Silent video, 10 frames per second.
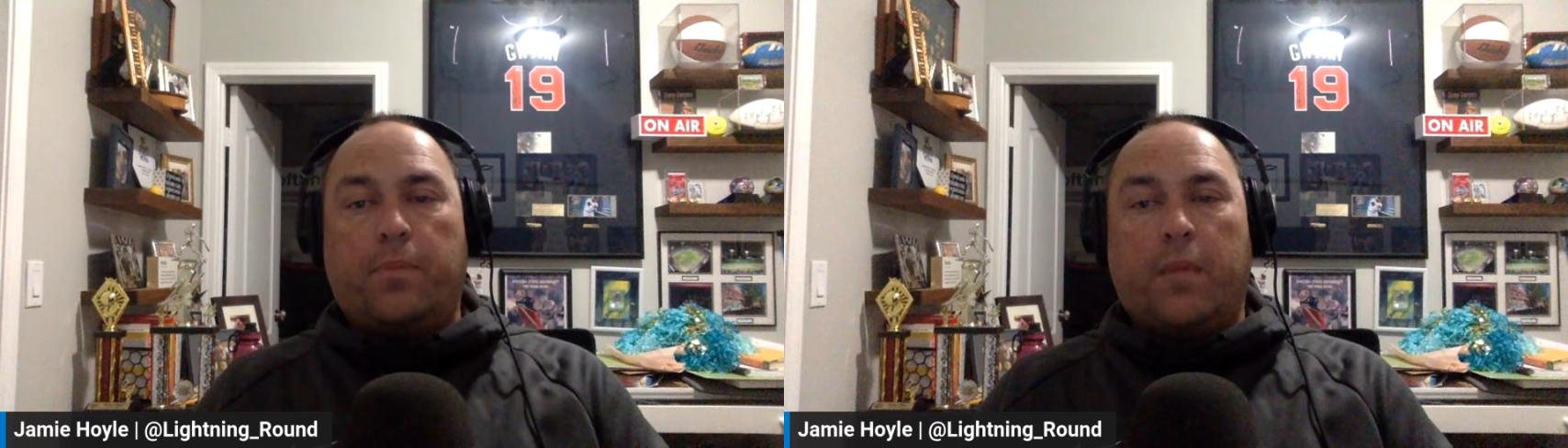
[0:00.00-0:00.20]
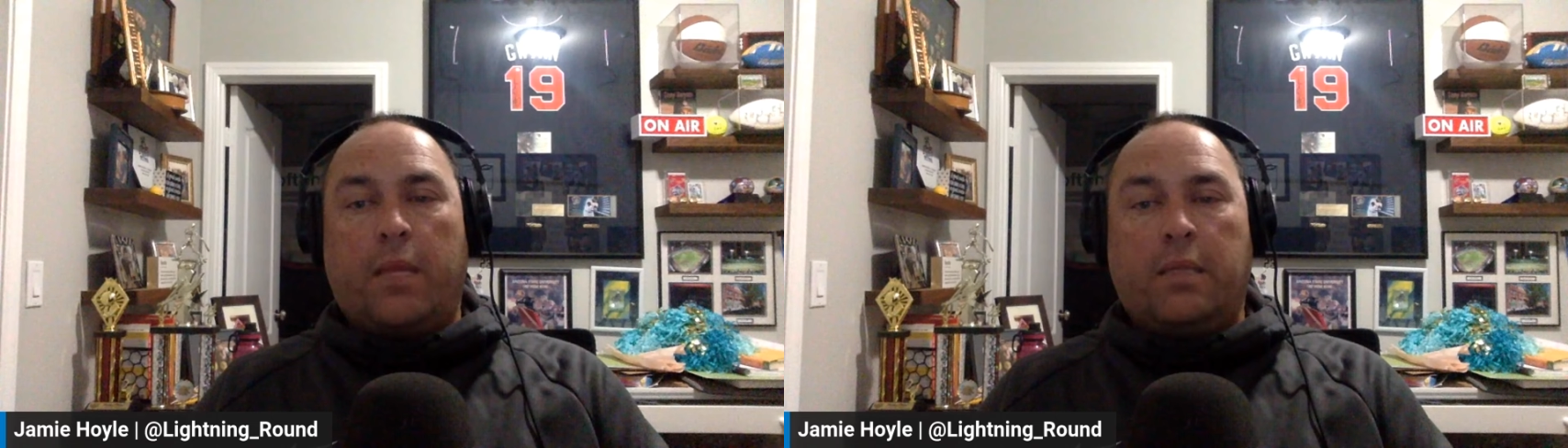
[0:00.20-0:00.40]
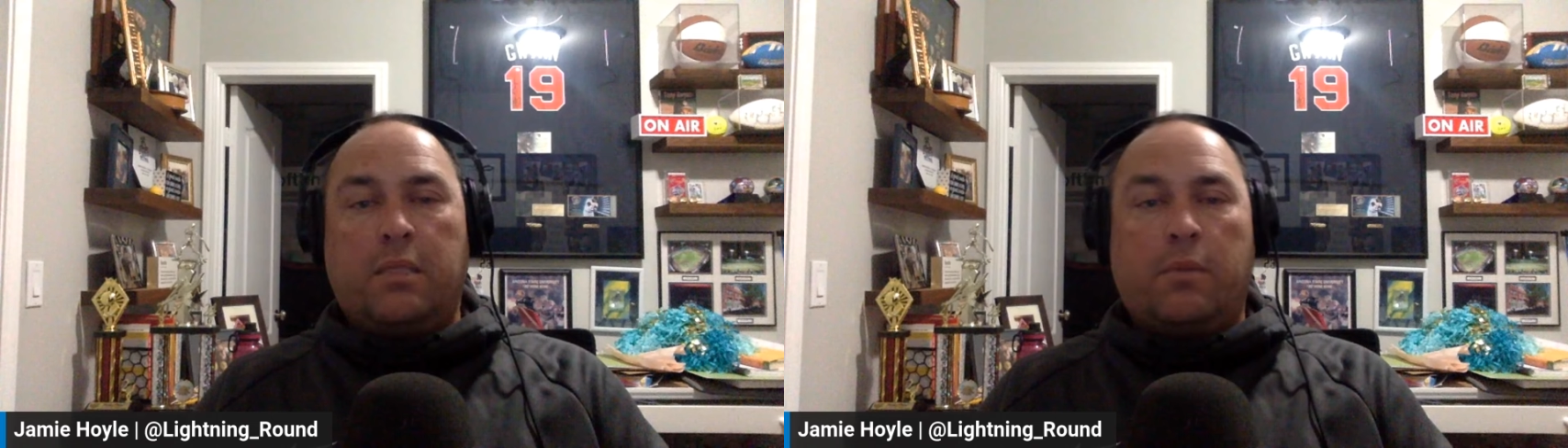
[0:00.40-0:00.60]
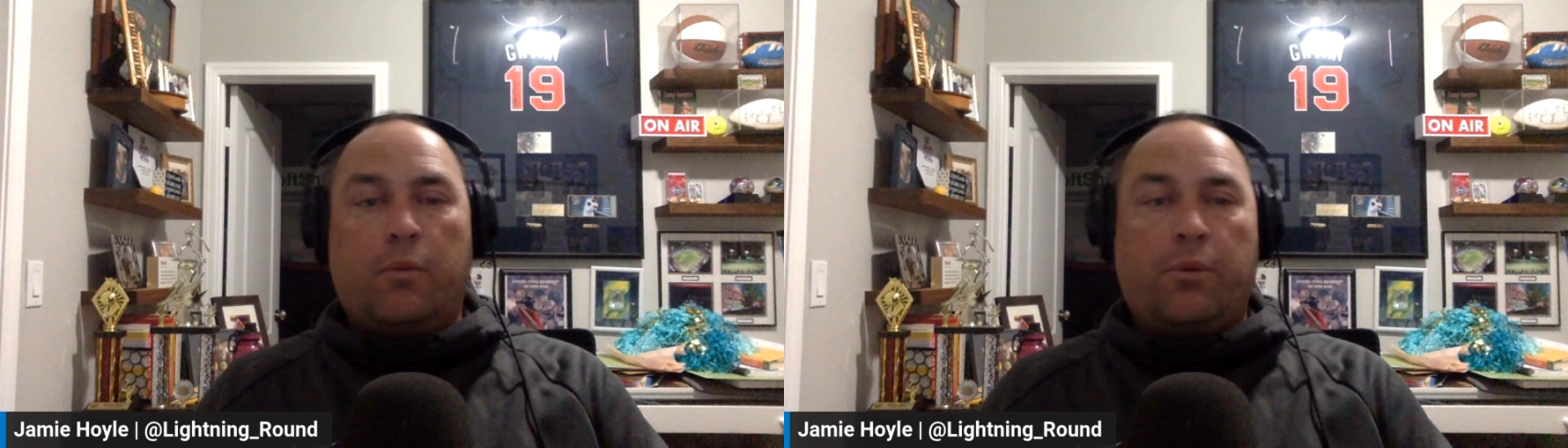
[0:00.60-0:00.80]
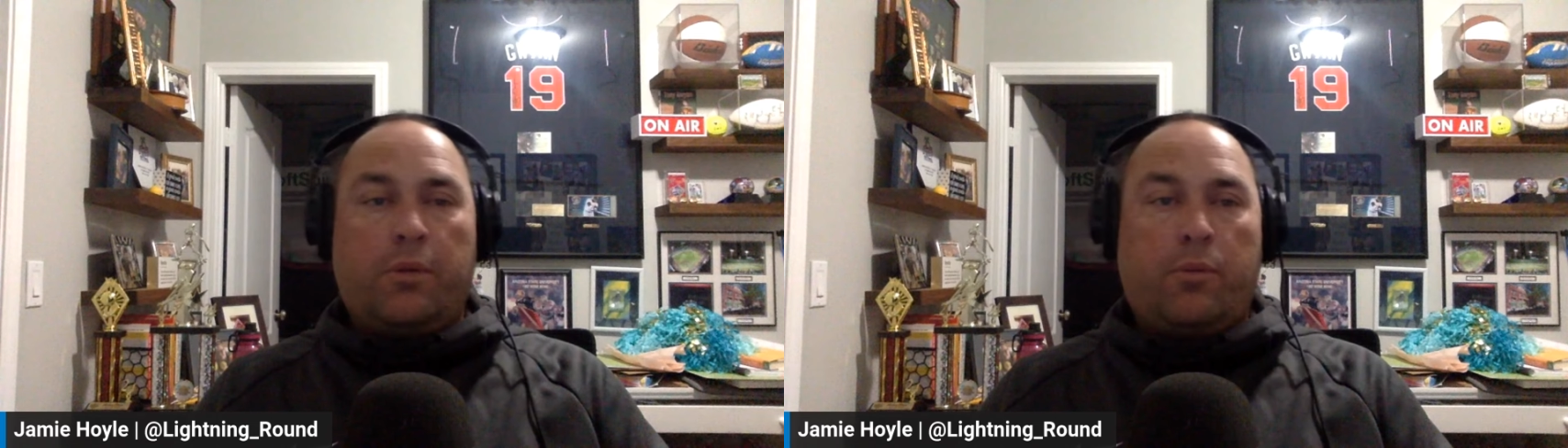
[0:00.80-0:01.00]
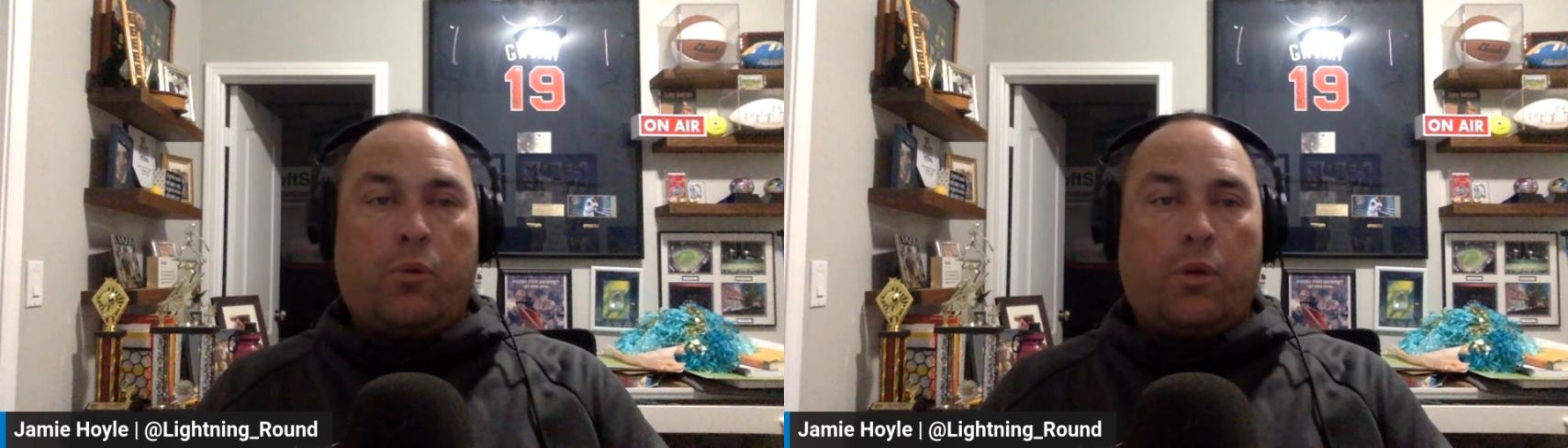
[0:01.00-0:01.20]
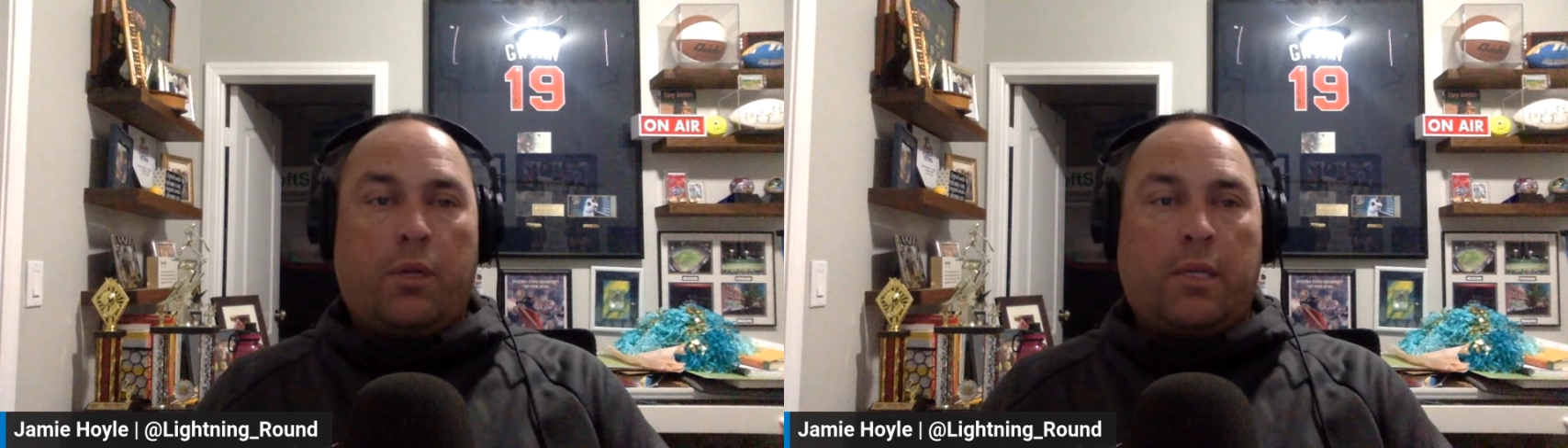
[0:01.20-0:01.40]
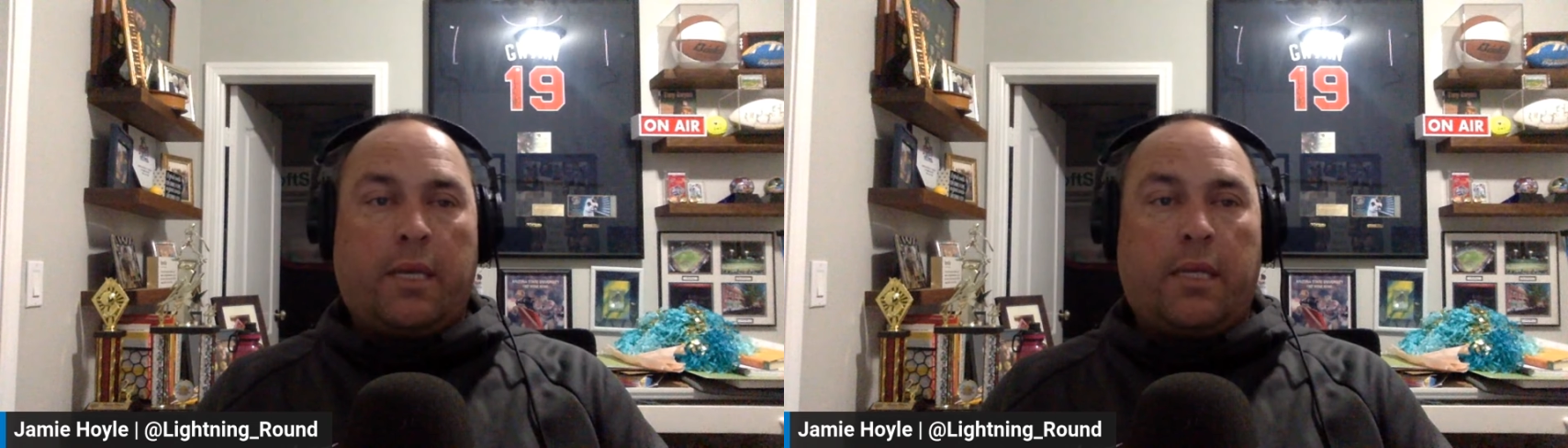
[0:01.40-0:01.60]
think it's going to be really
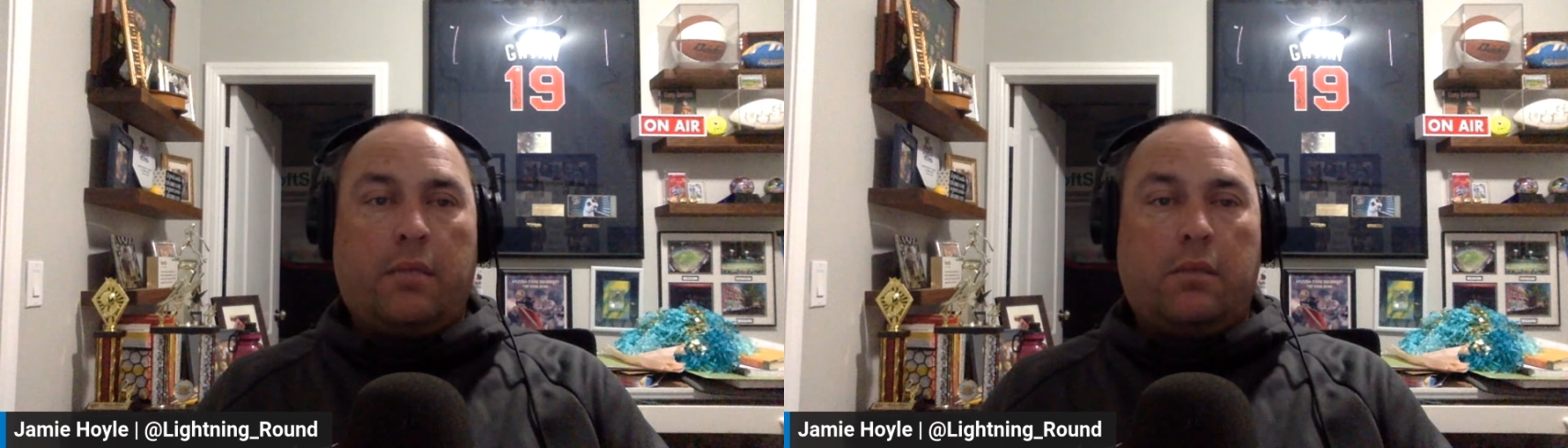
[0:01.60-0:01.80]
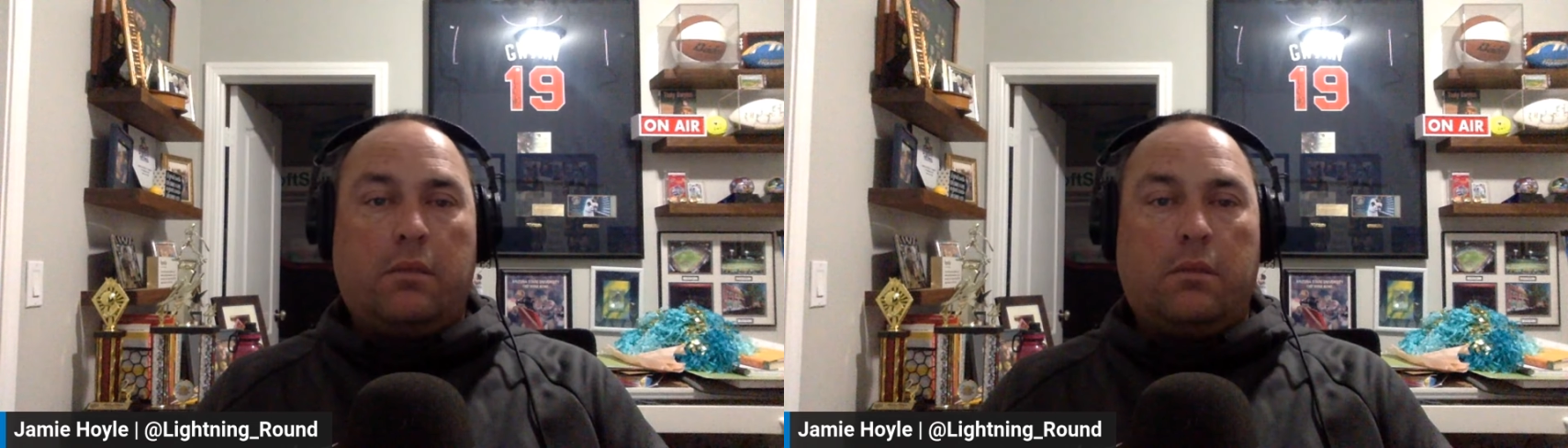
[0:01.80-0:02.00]
important to get